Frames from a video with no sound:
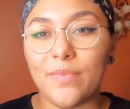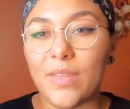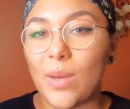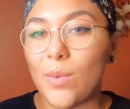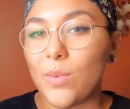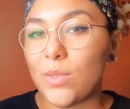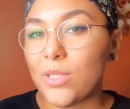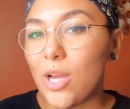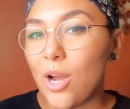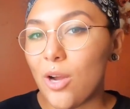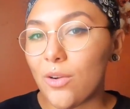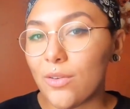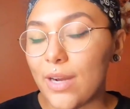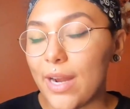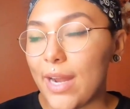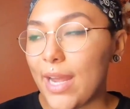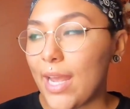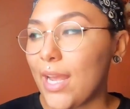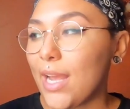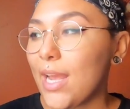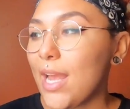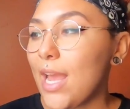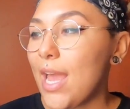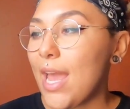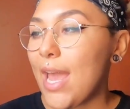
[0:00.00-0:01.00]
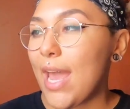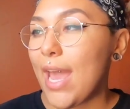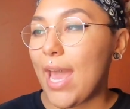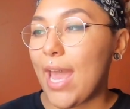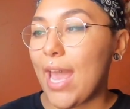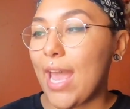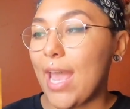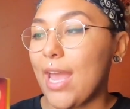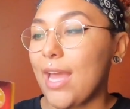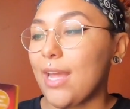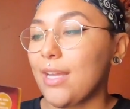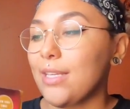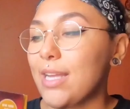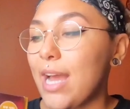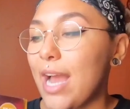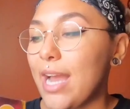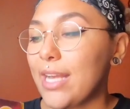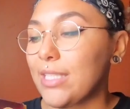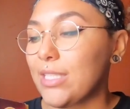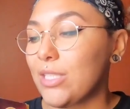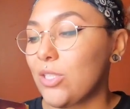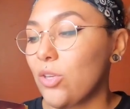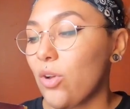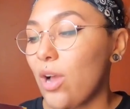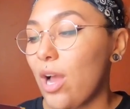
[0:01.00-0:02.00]
It was alright, and I
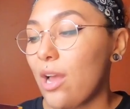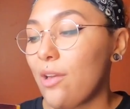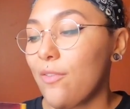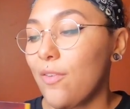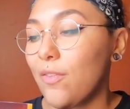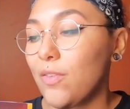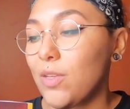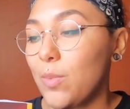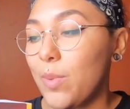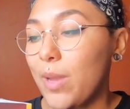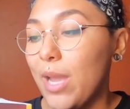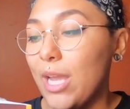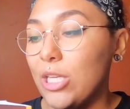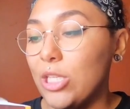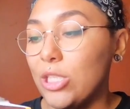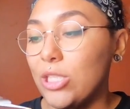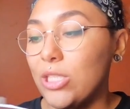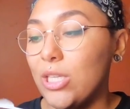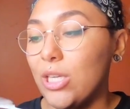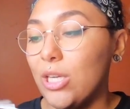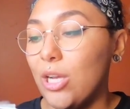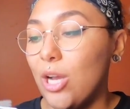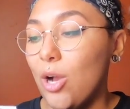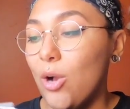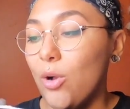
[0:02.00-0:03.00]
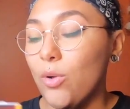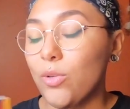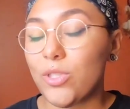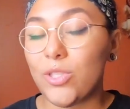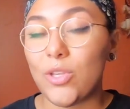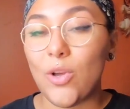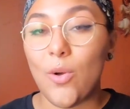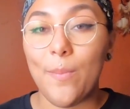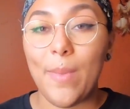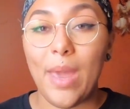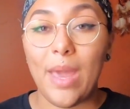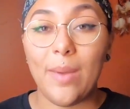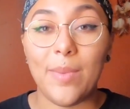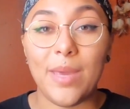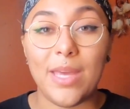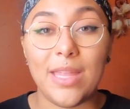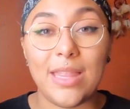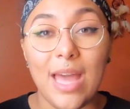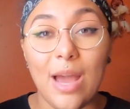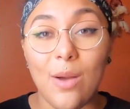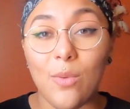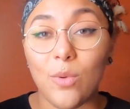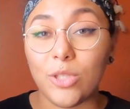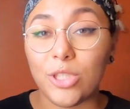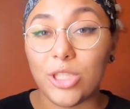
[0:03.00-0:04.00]
still got 50 pages to go, so maybe
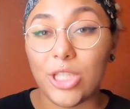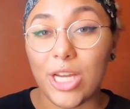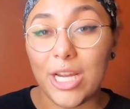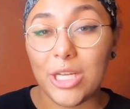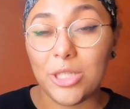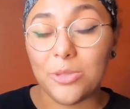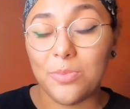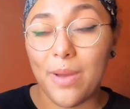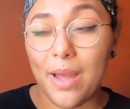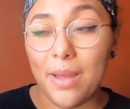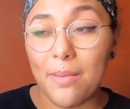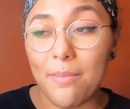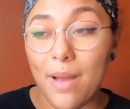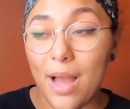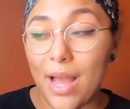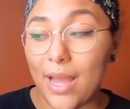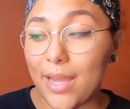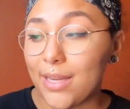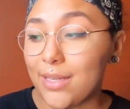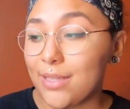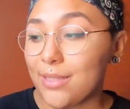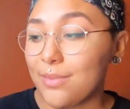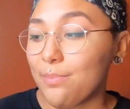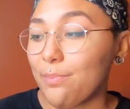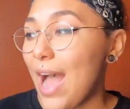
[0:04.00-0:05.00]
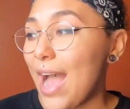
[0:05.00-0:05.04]
that will change my mind.